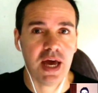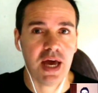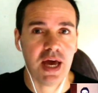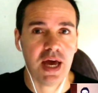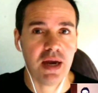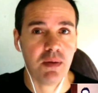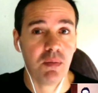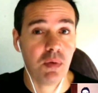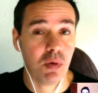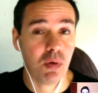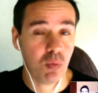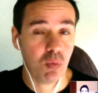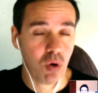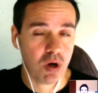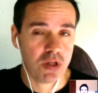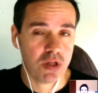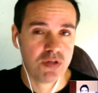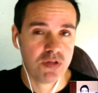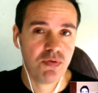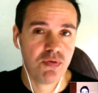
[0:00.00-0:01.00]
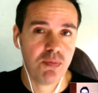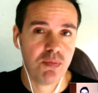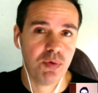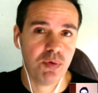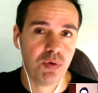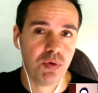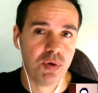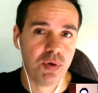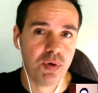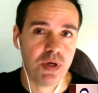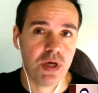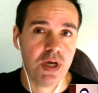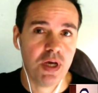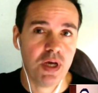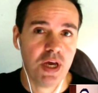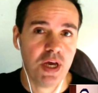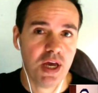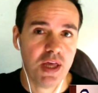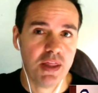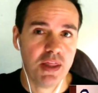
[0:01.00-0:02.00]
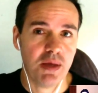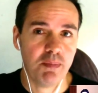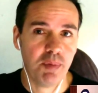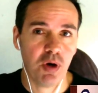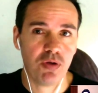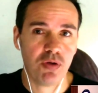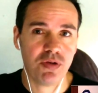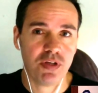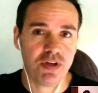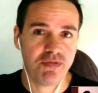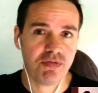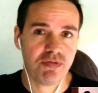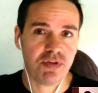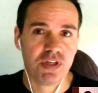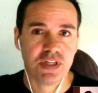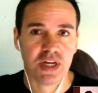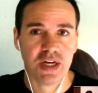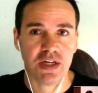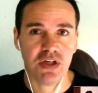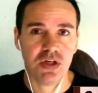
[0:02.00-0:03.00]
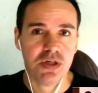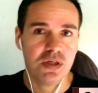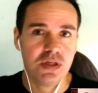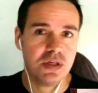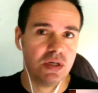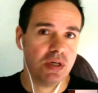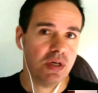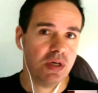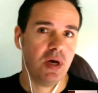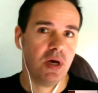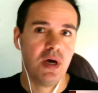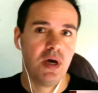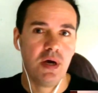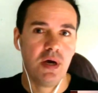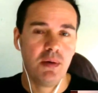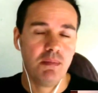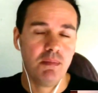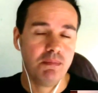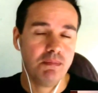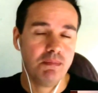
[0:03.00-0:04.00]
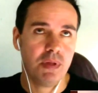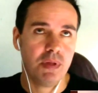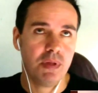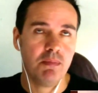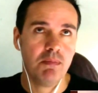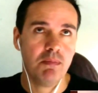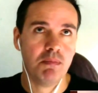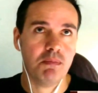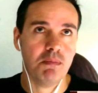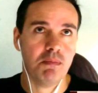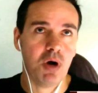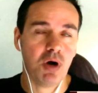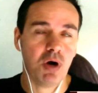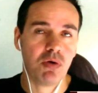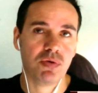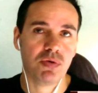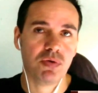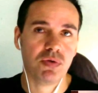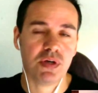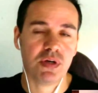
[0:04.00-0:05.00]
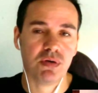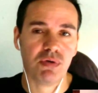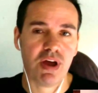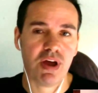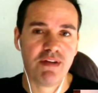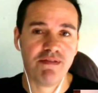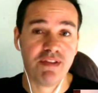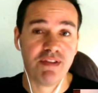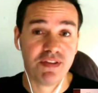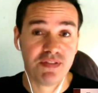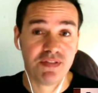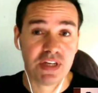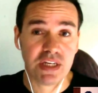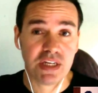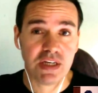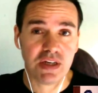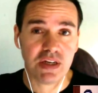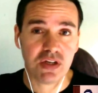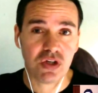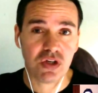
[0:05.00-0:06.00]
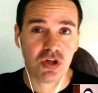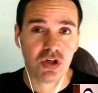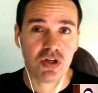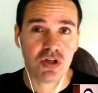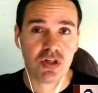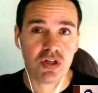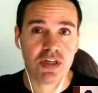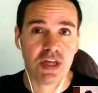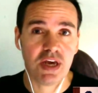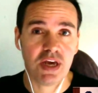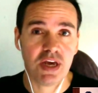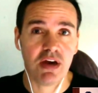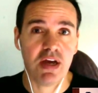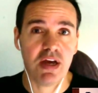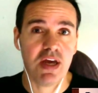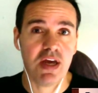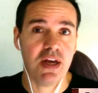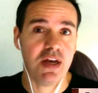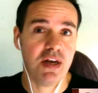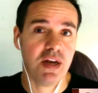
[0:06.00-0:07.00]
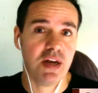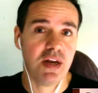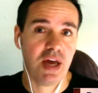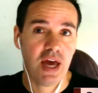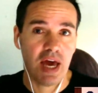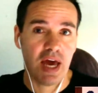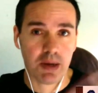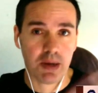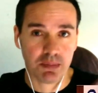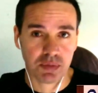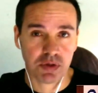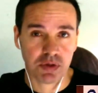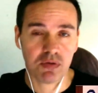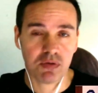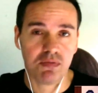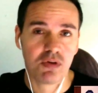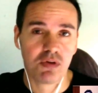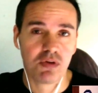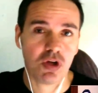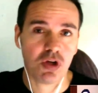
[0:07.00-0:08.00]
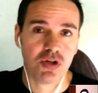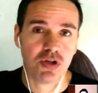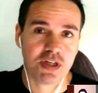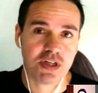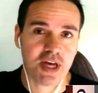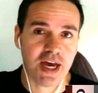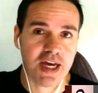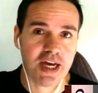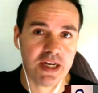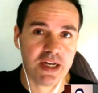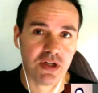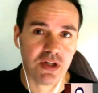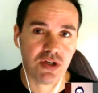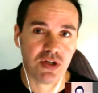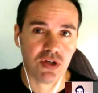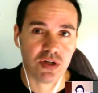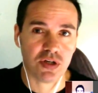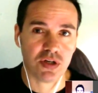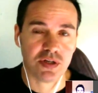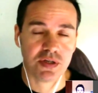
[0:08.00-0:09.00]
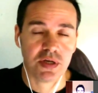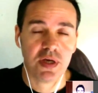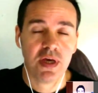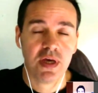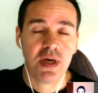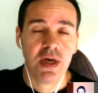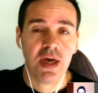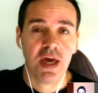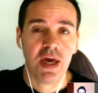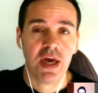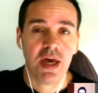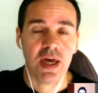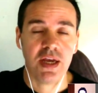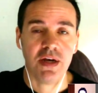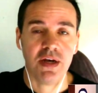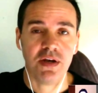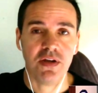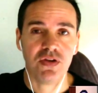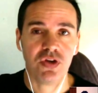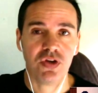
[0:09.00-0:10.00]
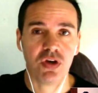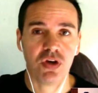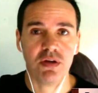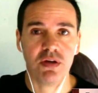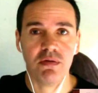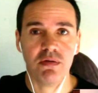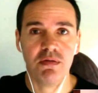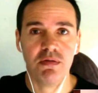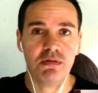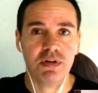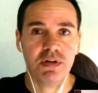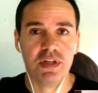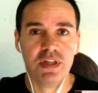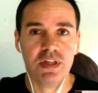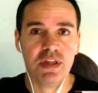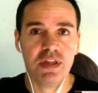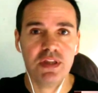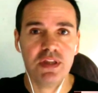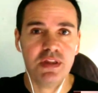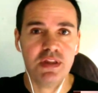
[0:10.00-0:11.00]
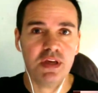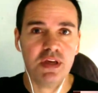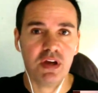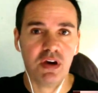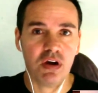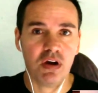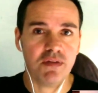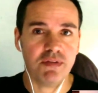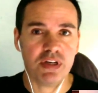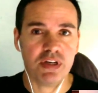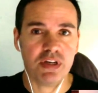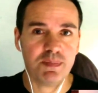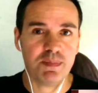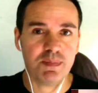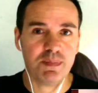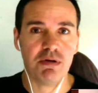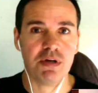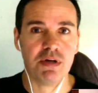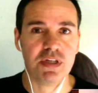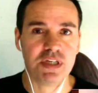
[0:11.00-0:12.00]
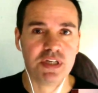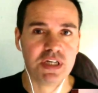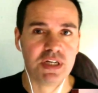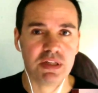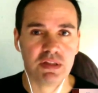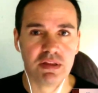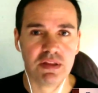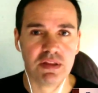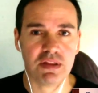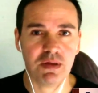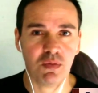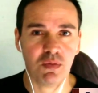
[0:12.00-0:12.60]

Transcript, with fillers: Adam Wines from Bowie, and they're both at different stages. Michael's at around 50 students now, and Adam's sort of closer to 80 students. And so they're kind of experiencing